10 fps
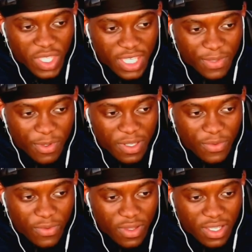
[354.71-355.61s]
He's probably
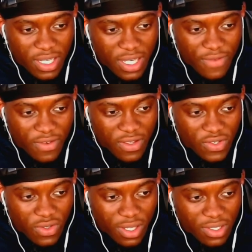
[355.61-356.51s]
working at the
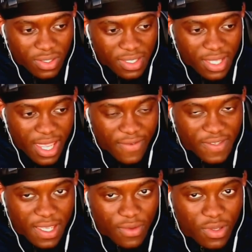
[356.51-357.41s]
construction site at
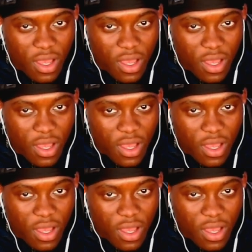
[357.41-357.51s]
this hour.